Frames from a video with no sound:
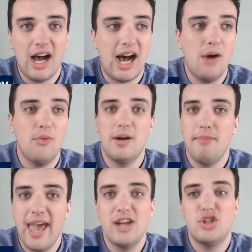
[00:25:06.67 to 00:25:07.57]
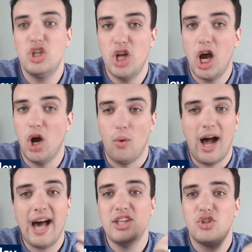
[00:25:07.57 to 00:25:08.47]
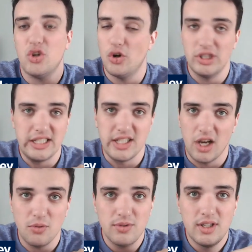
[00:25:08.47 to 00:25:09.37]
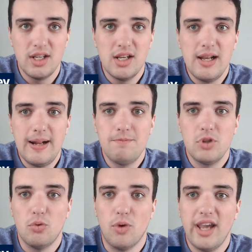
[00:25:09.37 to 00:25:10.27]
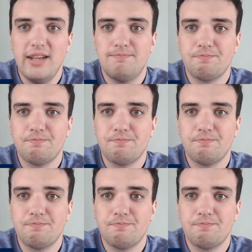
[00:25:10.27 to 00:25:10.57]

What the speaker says: I would imagine no. I certainly don't, right?